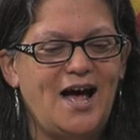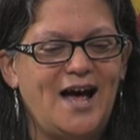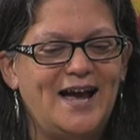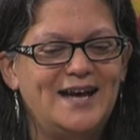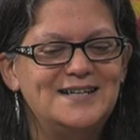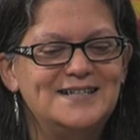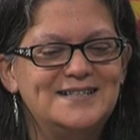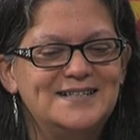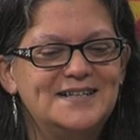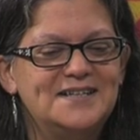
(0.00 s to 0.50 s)

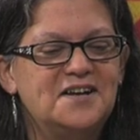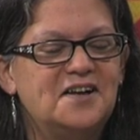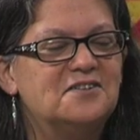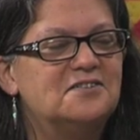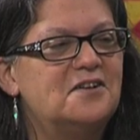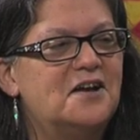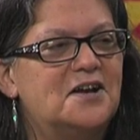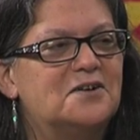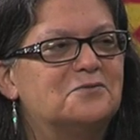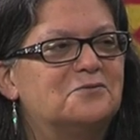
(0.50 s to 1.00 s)
I did a
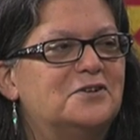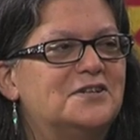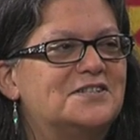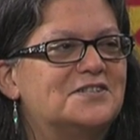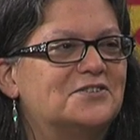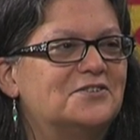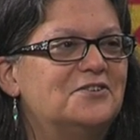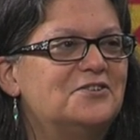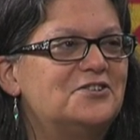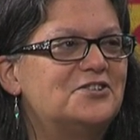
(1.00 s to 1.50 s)
lot of
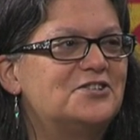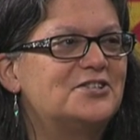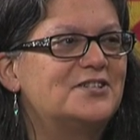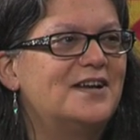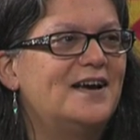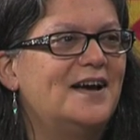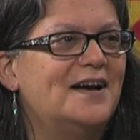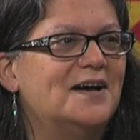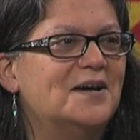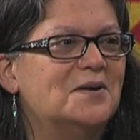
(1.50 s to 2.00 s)
research
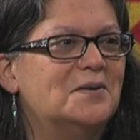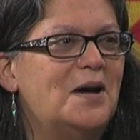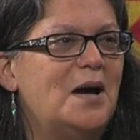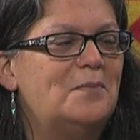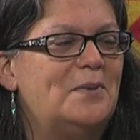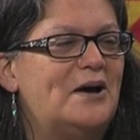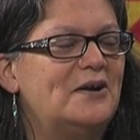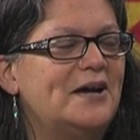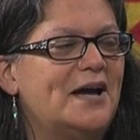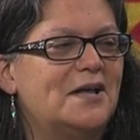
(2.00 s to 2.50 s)

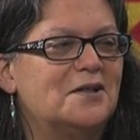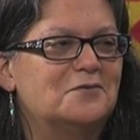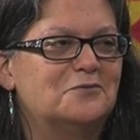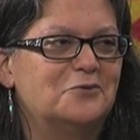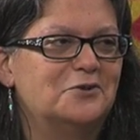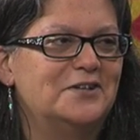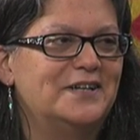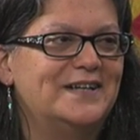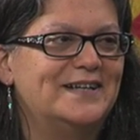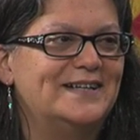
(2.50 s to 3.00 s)
about
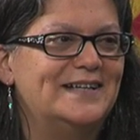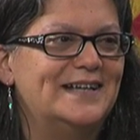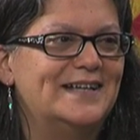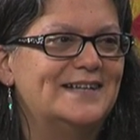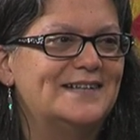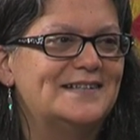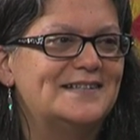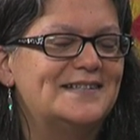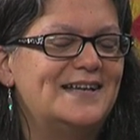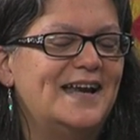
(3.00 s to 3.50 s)
California
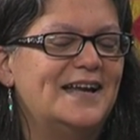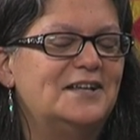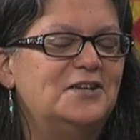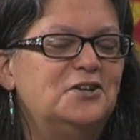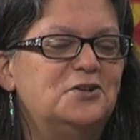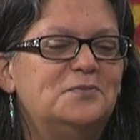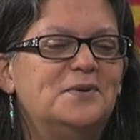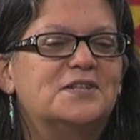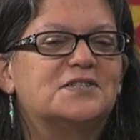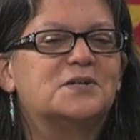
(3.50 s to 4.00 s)
Indians, and
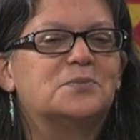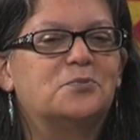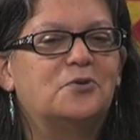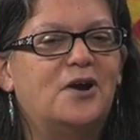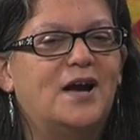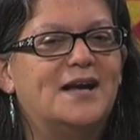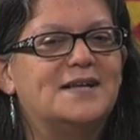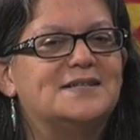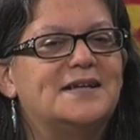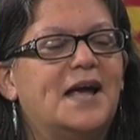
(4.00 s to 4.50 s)
you'd be
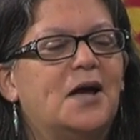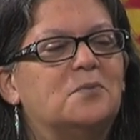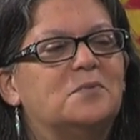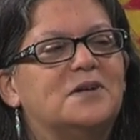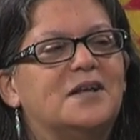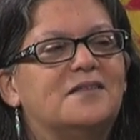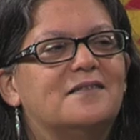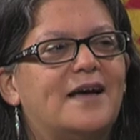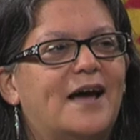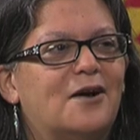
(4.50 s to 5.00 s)
surprised how
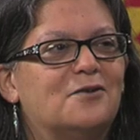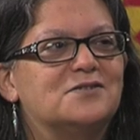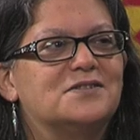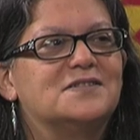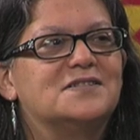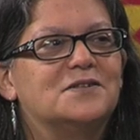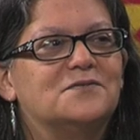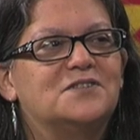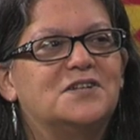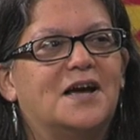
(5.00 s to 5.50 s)
many
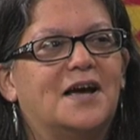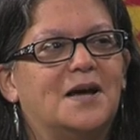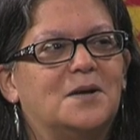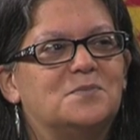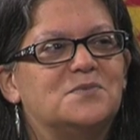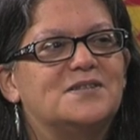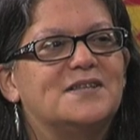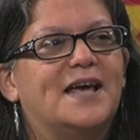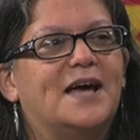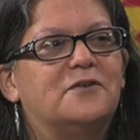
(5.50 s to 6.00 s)
thousands of
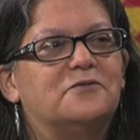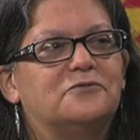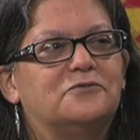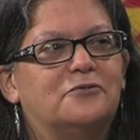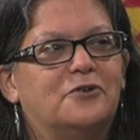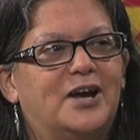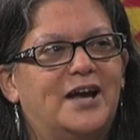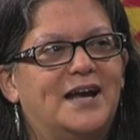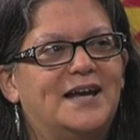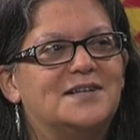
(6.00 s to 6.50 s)
times that
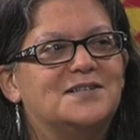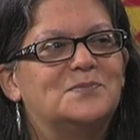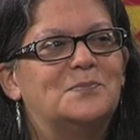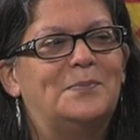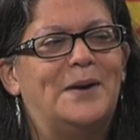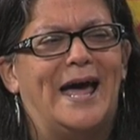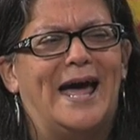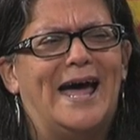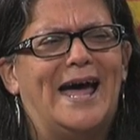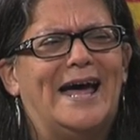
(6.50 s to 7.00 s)
phrase,
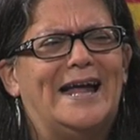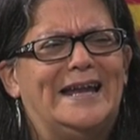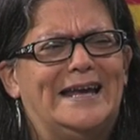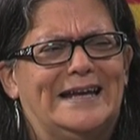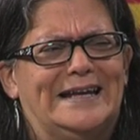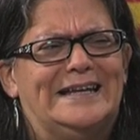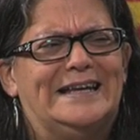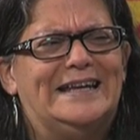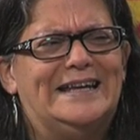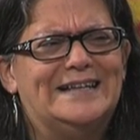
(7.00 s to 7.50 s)
bad
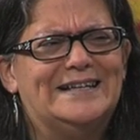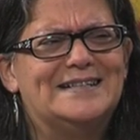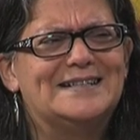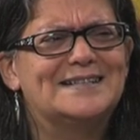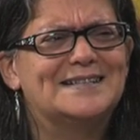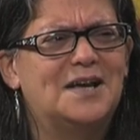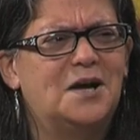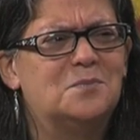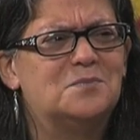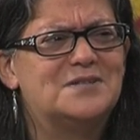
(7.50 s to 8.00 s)

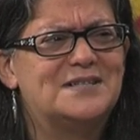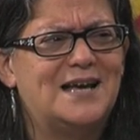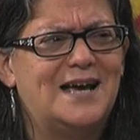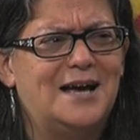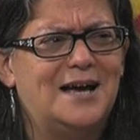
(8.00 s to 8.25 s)
Indians, comes